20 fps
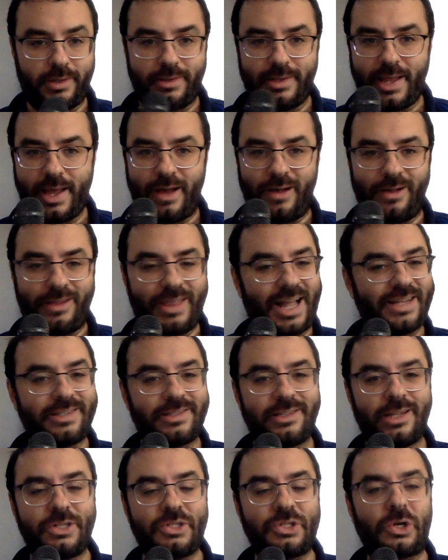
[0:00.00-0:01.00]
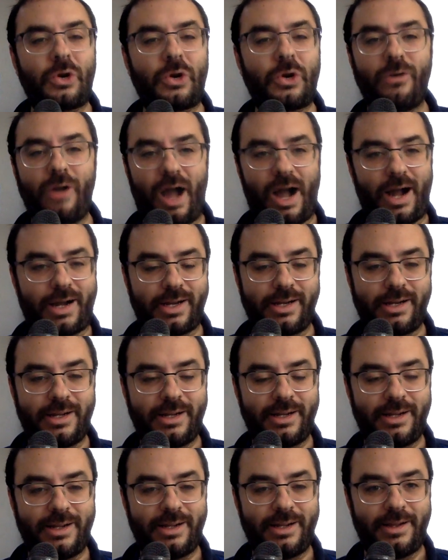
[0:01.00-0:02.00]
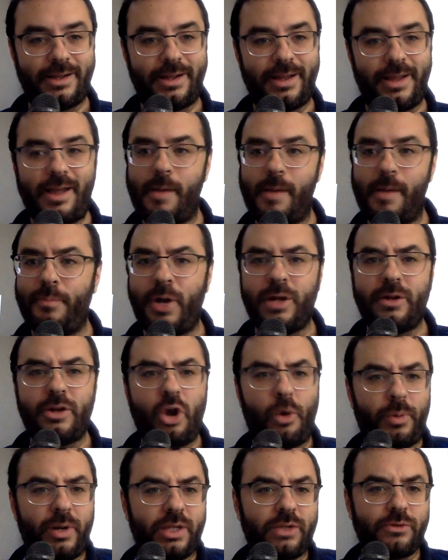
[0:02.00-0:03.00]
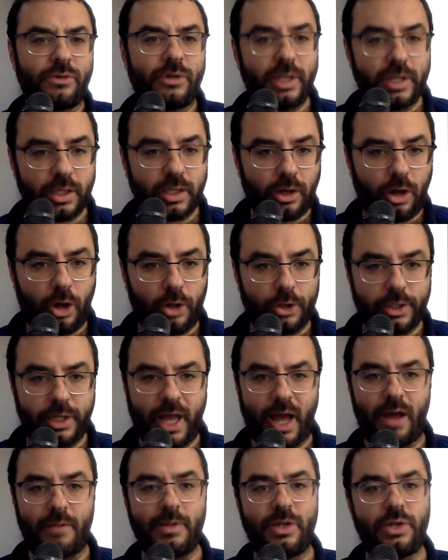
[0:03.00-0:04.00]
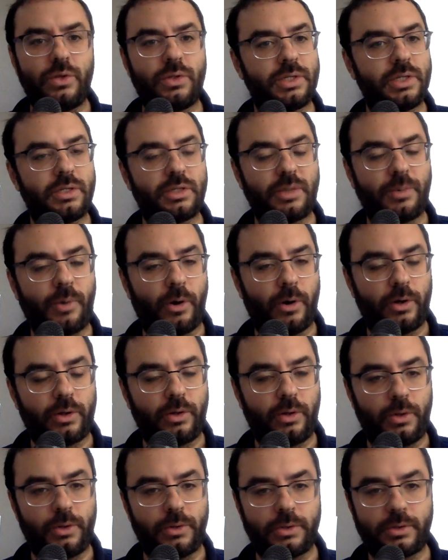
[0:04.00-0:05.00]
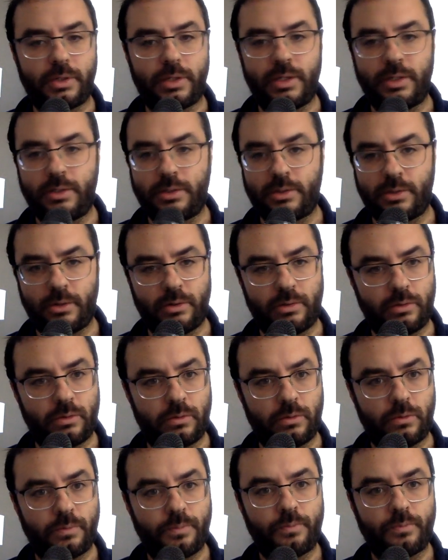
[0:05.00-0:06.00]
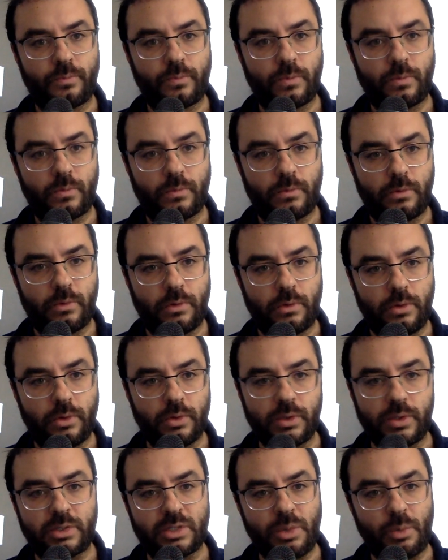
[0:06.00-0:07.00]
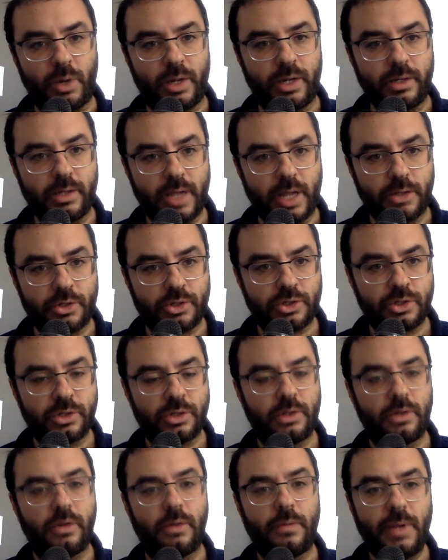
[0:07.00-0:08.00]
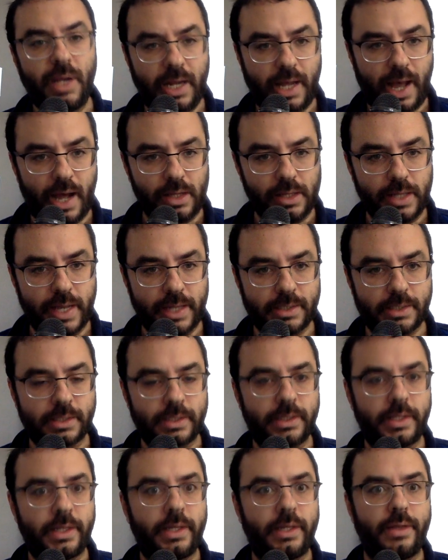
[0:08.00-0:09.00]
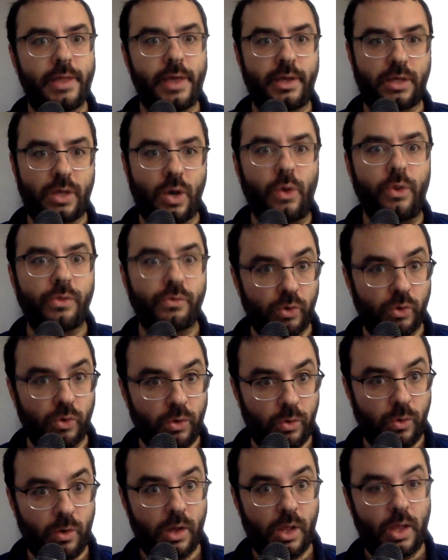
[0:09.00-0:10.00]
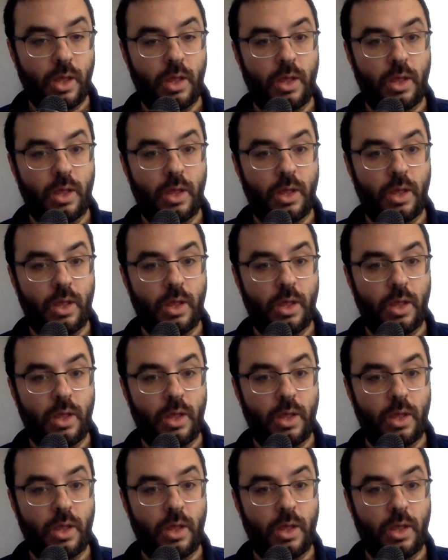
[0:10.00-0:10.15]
Now, that's such a crock, but nobody's really called it out. I mean, you see some articles in certain, usually somewhat niche media outlets that go through